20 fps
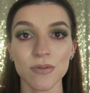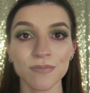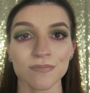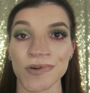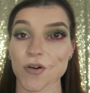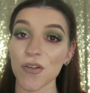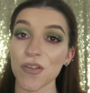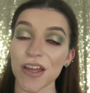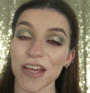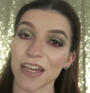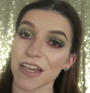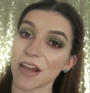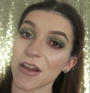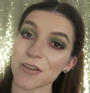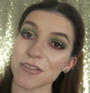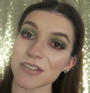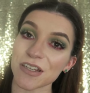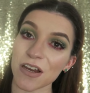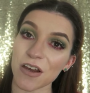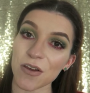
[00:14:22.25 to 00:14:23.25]
Well, there you
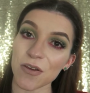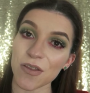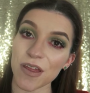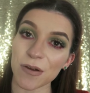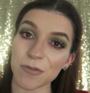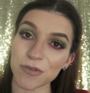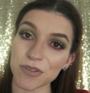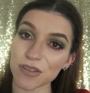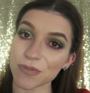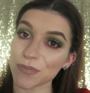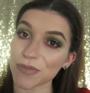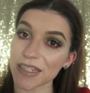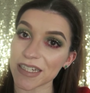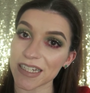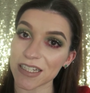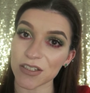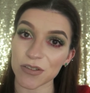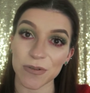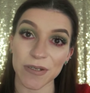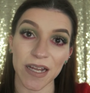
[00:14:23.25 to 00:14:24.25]
guys go. That was
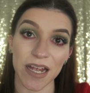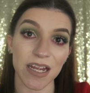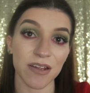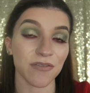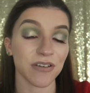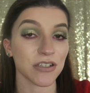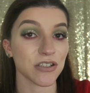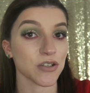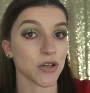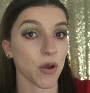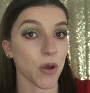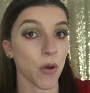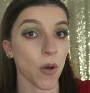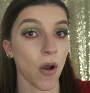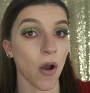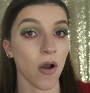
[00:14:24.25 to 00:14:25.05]
me doing a video